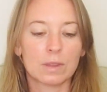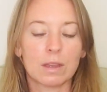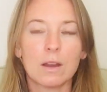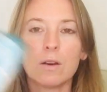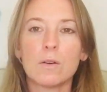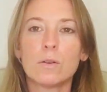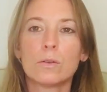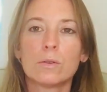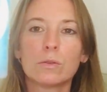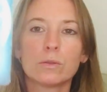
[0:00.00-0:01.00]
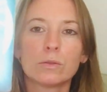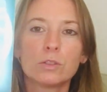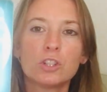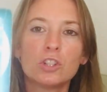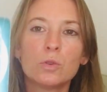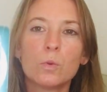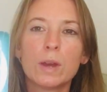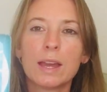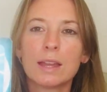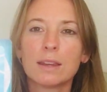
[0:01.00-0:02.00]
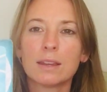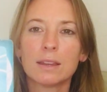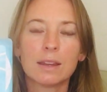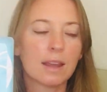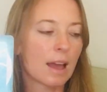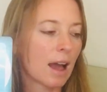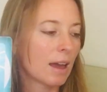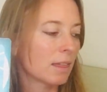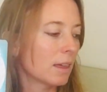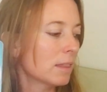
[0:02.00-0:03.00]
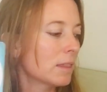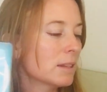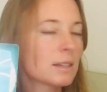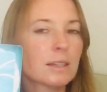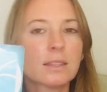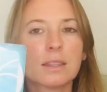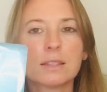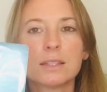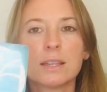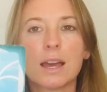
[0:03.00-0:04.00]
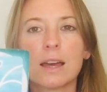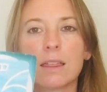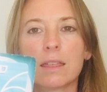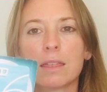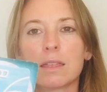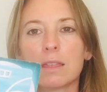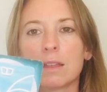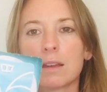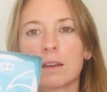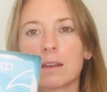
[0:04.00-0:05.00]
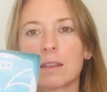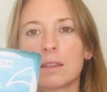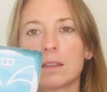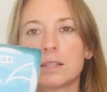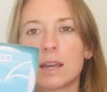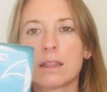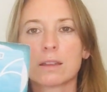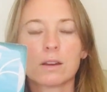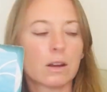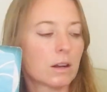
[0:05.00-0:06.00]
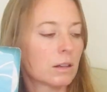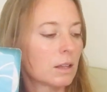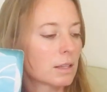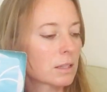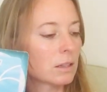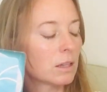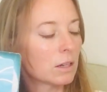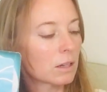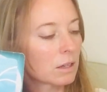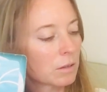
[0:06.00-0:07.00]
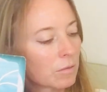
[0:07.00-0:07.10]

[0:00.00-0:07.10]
Oh, Chuan. I think this is the death card. Let's look.